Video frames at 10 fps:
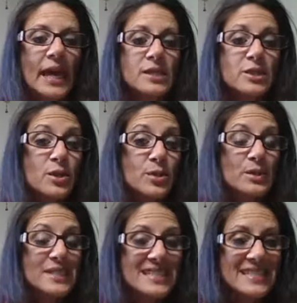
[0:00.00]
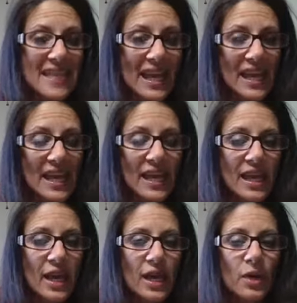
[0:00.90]
So
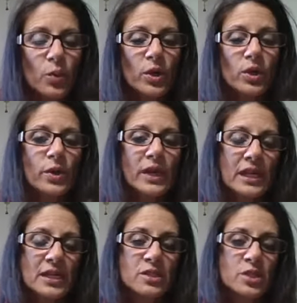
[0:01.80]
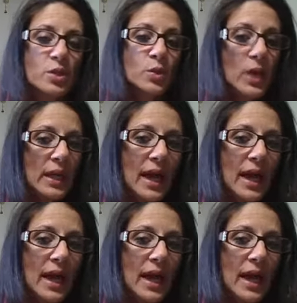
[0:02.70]
today we're going into what